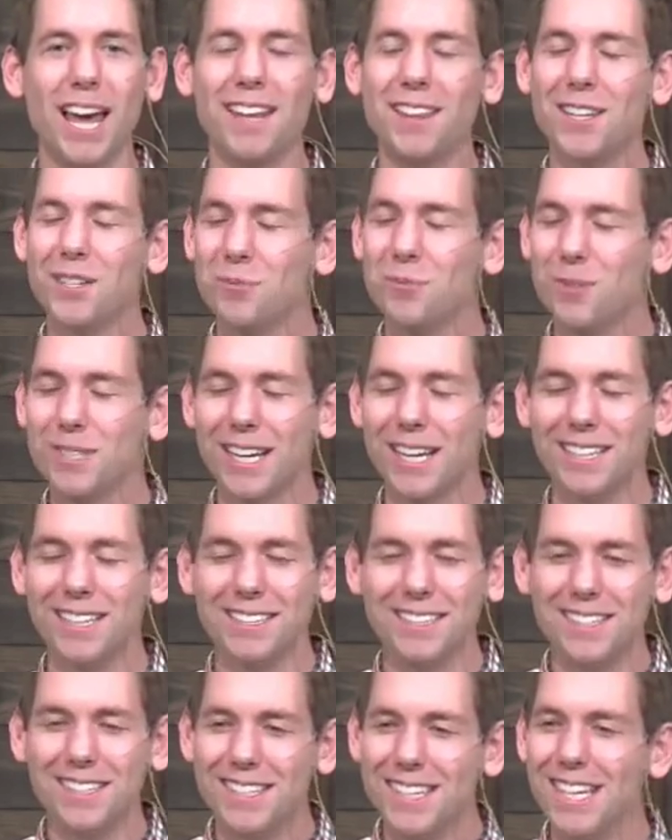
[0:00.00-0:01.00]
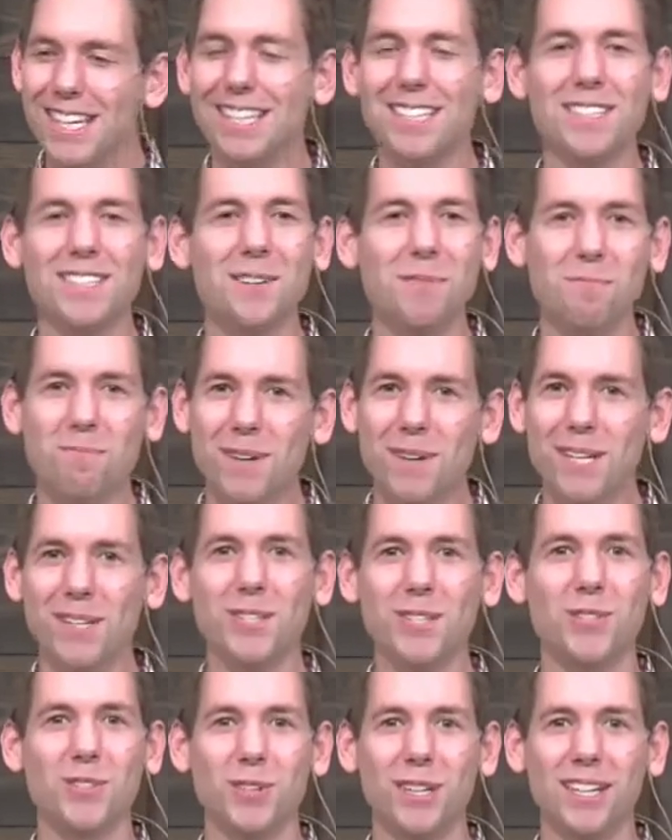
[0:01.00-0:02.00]
And this was a neat
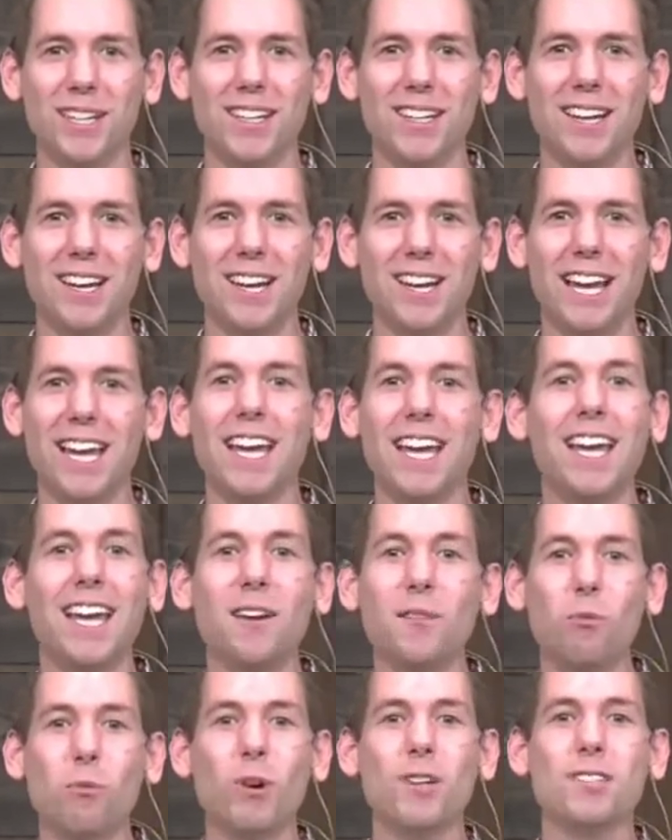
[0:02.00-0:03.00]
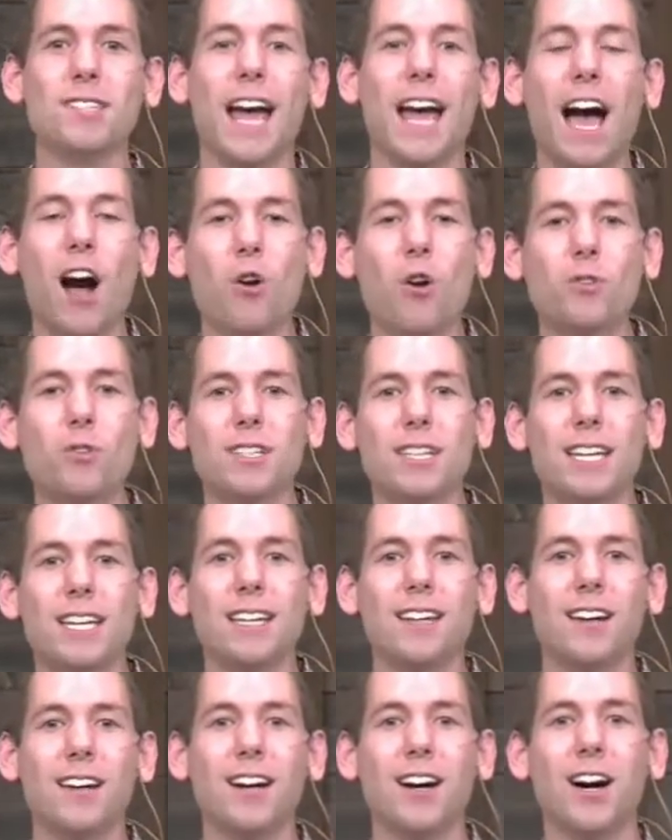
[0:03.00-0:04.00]
ministry. It was out
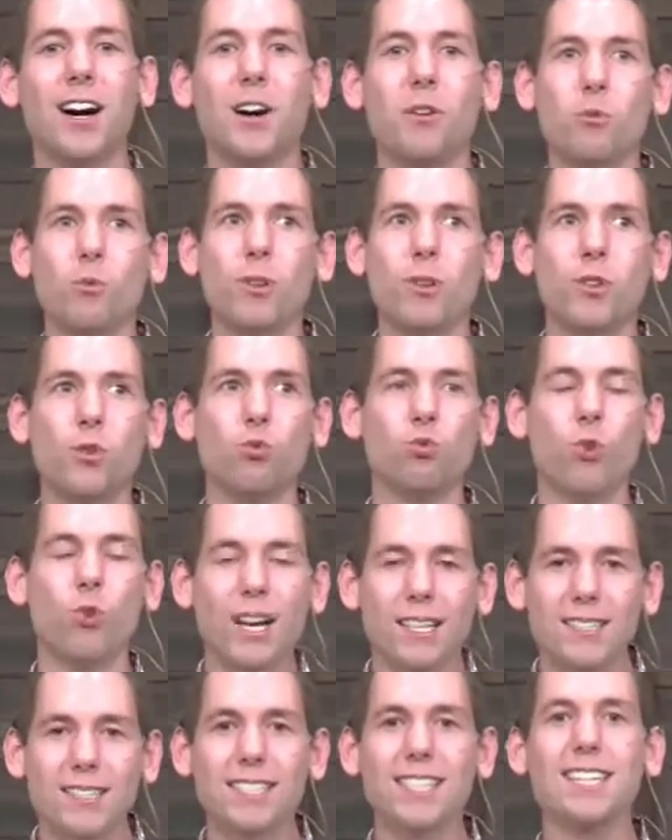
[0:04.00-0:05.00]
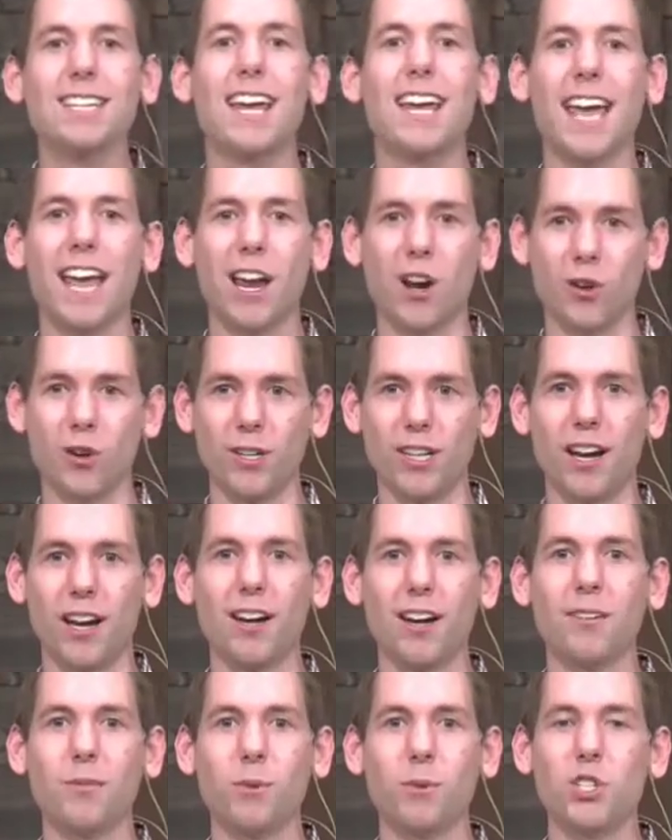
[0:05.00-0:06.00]
in the Ruskin
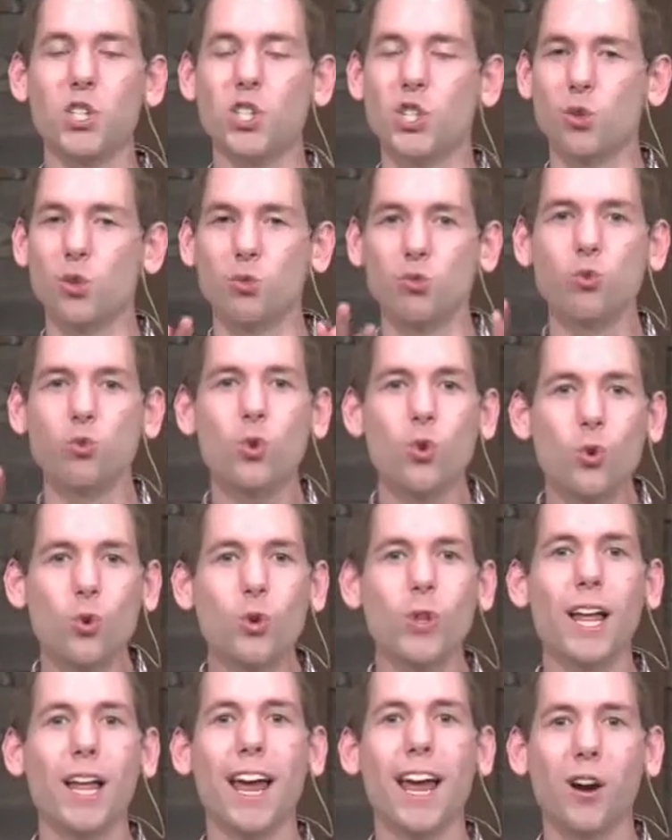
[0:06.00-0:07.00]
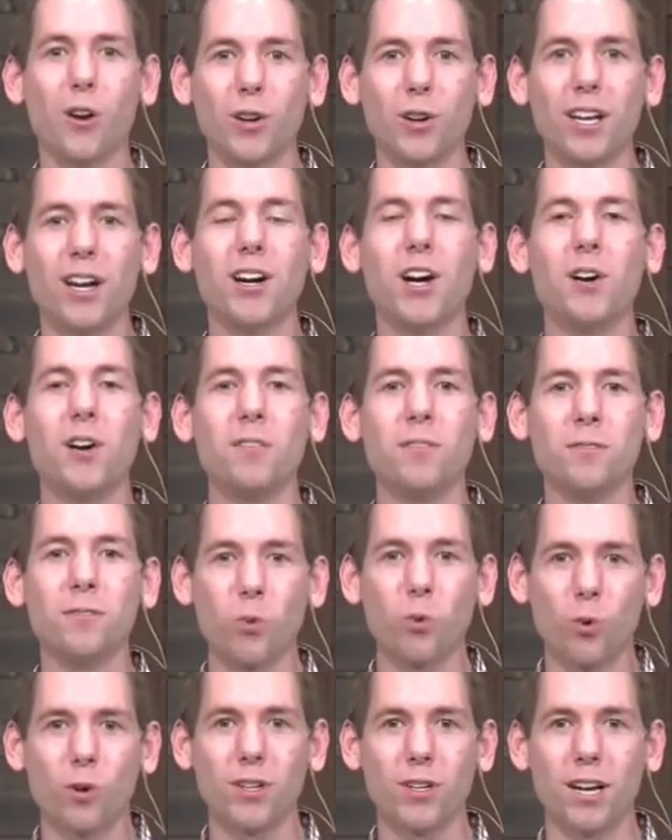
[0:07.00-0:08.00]
area, which is a rural area of
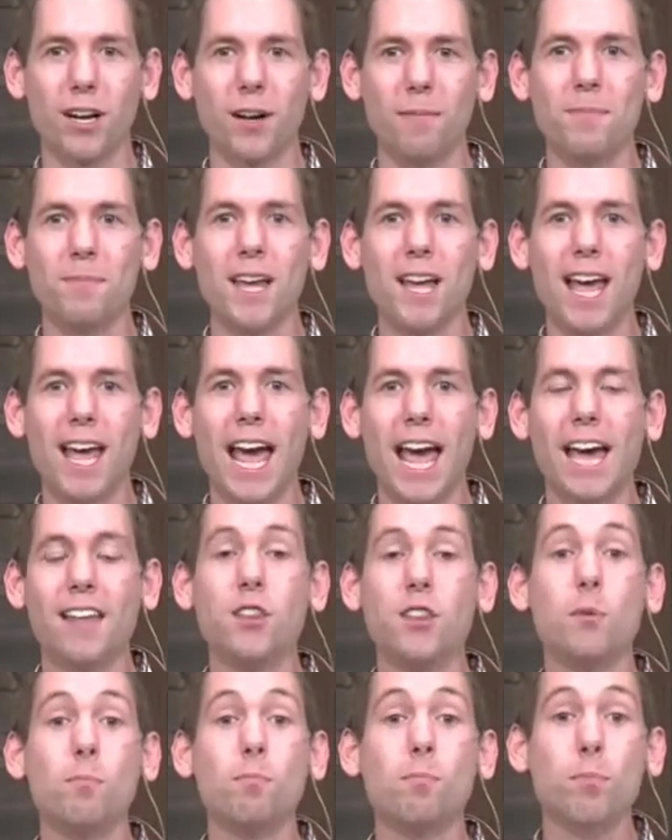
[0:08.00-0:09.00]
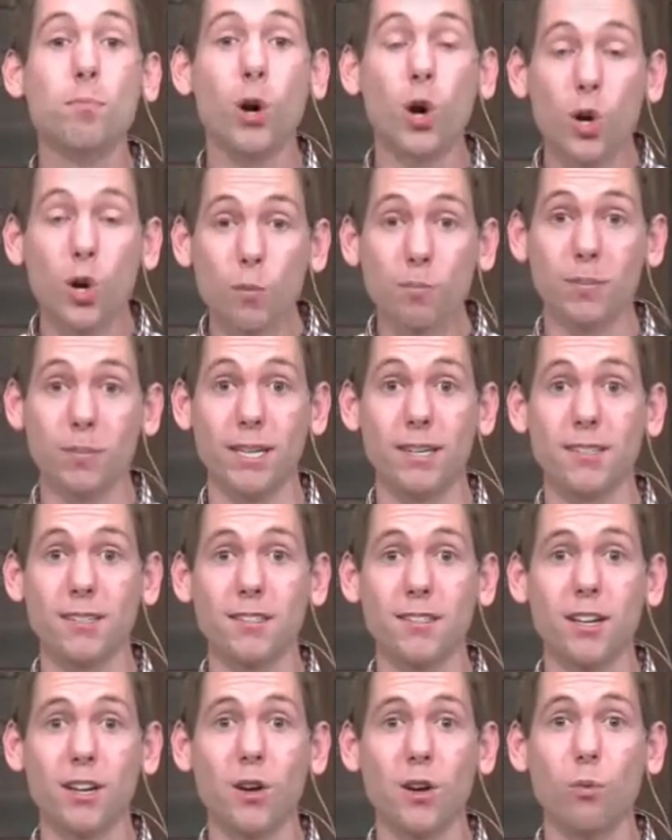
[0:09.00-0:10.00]
Florida, and the
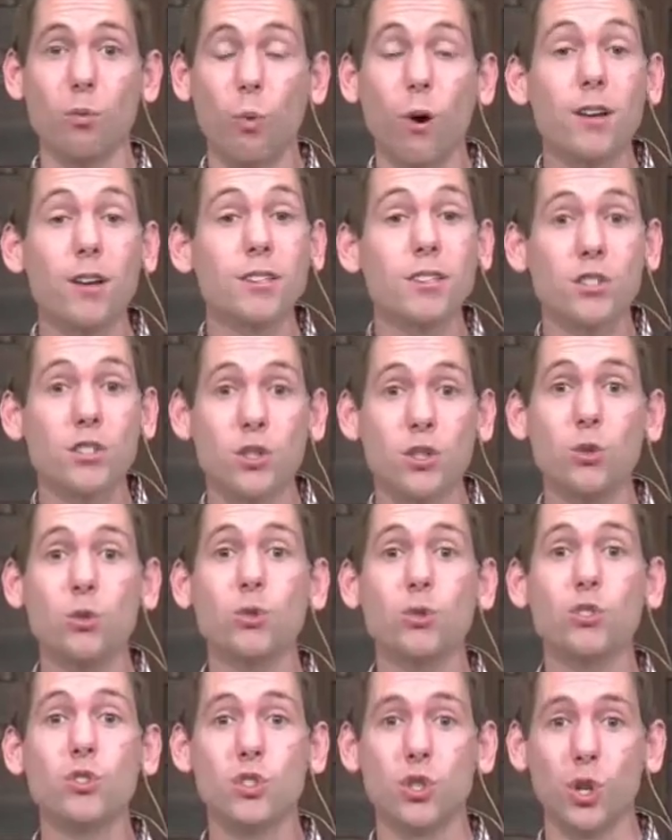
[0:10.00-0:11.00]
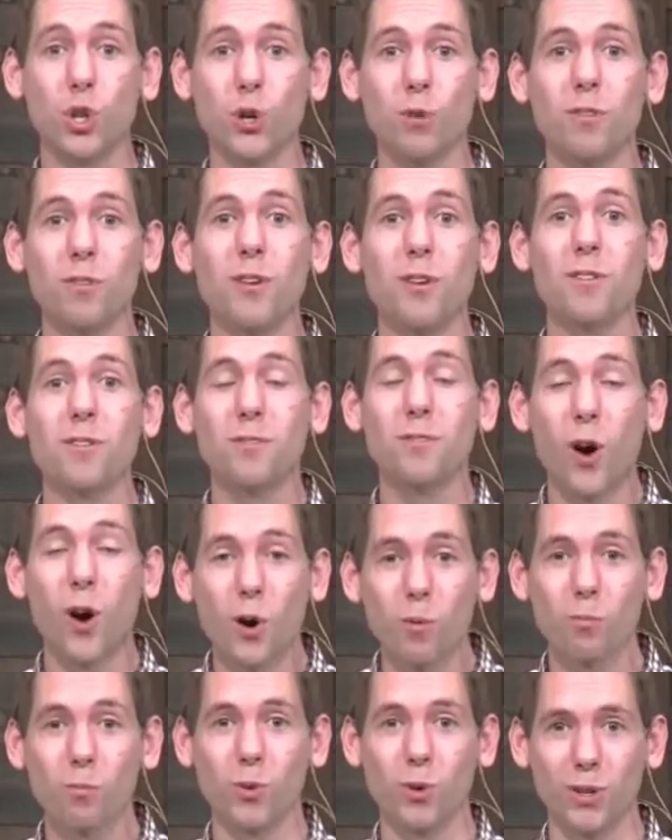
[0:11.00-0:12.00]
purpose was to serve
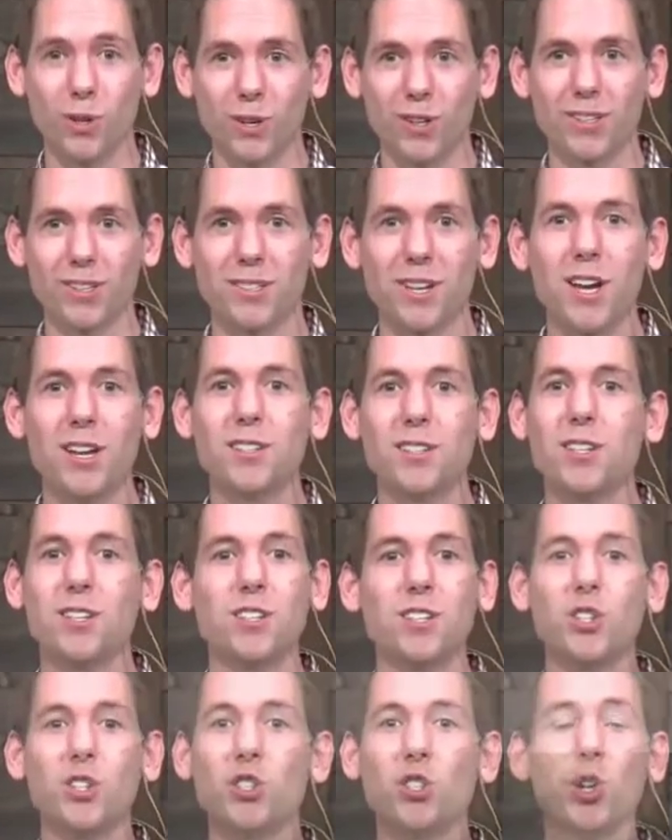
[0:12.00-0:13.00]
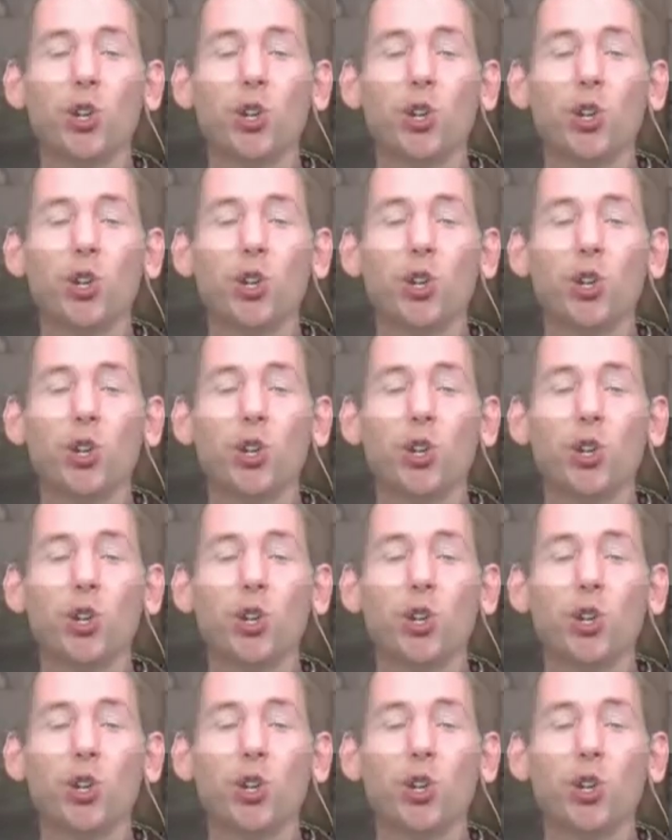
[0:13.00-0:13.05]
farm workers, to